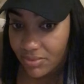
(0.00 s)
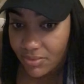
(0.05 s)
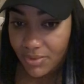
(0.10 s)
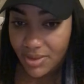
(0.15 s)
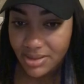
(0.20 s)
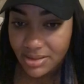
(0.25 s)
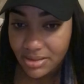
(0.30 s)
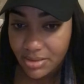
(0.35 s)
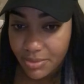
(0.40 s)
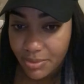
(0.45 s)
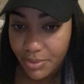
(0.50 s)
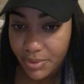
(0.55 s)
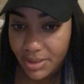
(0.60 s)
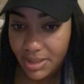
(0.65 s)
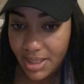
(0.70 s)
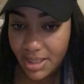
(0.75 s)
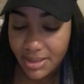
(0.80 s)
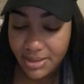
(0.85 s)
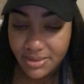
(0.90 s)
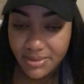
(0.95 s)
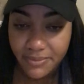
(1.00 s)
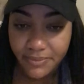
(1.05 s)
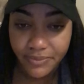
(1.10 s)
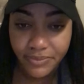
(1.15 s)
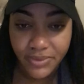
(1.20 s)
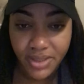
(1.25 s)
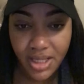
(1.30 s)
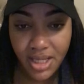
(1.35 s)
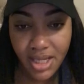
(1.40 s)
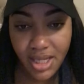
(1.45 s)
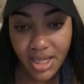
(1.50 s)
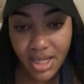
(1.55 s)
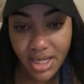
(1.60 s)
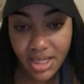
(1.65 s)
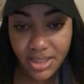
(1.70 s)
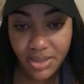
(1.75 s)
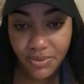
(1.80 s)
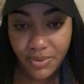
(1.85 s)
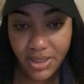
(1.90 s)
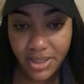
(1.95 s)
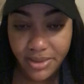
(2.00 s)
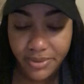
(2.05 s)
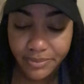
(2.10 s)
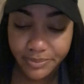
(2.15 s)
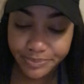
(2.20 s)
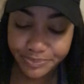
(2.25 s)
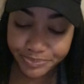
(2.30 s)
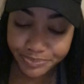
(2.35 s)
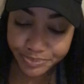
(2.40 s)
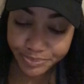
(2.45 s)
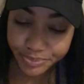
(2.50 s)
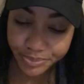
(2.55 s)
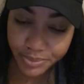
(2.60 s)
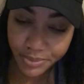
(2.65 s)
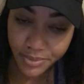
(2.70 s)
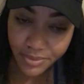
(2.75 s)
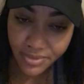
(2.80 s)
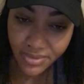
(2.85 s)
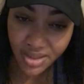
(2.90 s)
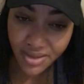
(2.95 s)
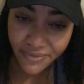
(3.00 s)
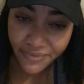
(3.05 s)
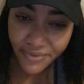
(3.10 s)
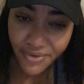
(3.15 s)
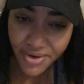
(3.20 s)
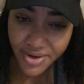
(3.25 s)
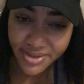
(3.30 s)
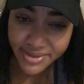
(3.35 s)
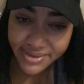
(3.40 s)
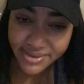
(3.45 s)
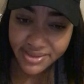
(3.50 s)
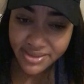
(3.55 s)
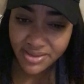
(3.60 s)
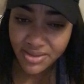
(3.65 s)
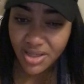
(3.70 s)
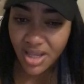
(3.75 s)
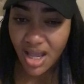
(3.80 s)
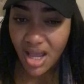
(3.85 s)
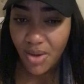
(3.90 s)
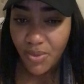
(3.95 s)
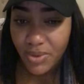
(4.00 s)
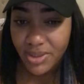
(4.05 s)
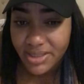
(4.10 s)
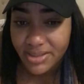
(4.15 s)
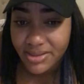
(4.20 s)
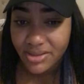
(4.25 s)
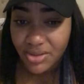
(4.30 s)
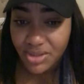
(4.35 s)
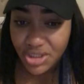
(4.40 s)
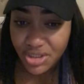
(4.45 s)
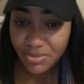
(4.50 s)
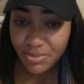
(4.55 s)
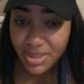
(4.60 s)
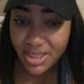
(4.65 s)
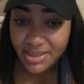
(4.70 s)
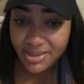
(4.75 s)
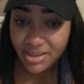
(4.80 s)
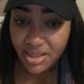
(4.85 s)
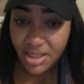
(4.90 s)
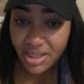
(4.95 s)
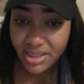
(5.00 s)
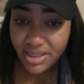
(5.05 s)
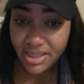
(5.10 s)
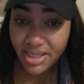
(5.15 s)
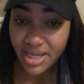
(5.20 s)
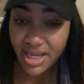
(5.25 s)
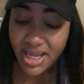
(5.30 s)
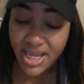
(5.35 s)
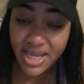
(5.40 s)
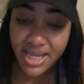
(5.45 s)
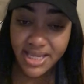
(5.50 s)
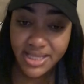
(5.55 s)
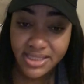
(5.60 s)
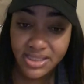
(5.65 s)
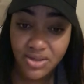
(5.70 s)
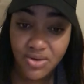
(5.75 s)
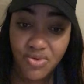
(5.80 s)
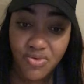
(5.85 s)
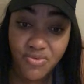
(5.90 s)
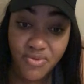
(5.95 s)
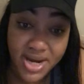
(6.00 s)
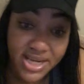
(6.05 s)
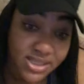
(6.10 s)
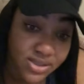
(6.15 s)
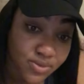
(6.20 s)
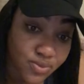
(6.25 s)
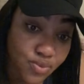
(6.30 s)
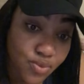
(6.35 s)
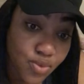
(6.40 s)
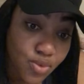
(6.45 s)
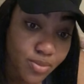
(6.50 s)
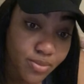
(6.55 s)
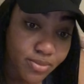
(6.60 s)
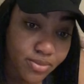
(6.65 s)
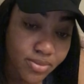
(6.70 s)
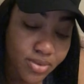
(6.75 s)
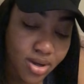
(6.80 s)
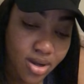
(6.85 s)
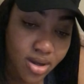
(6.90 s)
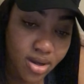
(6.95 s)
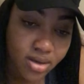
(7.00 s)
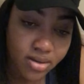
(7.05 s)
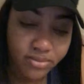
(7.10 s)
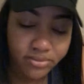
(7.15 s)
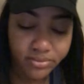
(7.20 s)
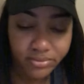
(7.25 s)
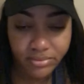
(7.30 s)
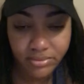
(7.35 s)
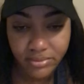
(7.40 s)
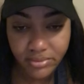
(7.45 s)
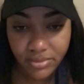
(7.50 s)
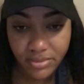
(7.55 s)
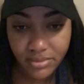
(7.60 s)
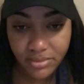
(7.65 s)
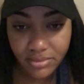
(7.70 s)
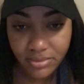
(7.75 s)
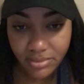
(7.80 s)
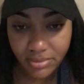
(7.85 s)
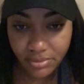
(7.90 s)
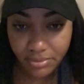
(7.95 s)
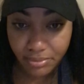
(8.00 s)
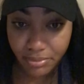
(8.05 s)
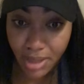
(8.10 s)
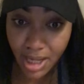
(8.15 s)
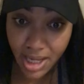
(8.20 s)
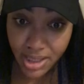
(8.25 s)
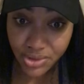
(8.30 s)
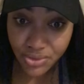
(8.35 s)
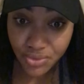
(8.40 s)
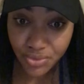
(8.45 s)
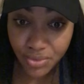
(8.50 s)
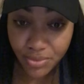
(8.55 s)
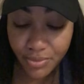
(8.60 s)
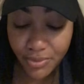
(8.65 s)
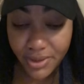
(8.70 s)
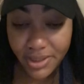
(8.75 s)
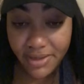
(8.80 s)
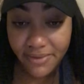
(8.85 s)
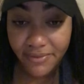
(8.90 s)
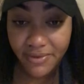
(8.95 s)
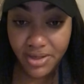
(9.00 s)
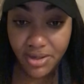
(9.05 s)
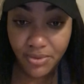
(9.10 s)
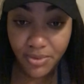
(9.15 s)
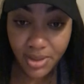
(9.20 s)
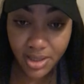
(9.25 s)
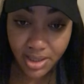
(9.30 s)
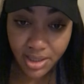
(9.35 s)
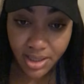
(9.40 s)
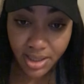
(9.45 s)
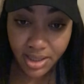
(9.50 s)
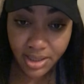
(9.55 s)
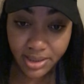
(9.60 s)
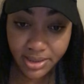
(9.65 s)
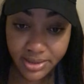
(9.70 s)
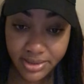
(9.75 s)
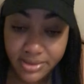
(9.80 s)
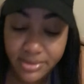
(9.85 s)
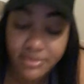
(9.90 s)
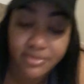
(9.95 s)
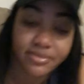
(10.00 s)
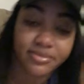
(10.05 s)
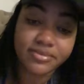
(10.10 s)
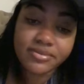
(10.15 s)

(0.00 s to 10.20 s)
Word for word: What's up with that? Anyway, first I want to touch base on is restroom, bathroom, whatever you want to call it.